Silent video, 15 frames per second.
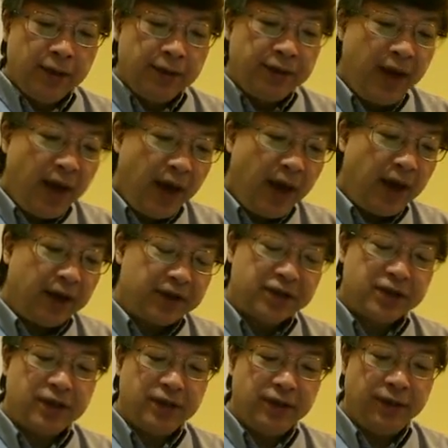
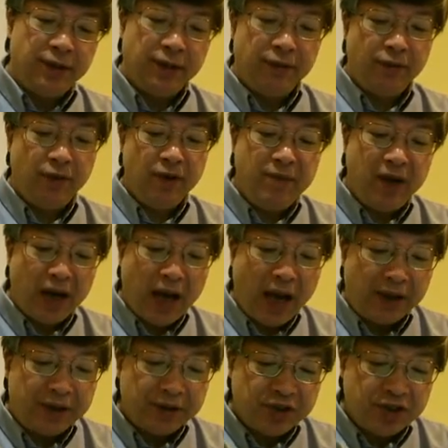Next, we may
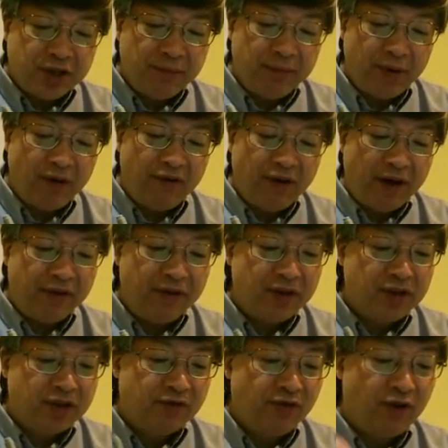like to simplify
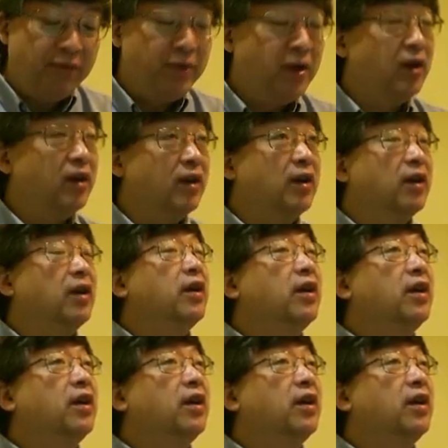this formula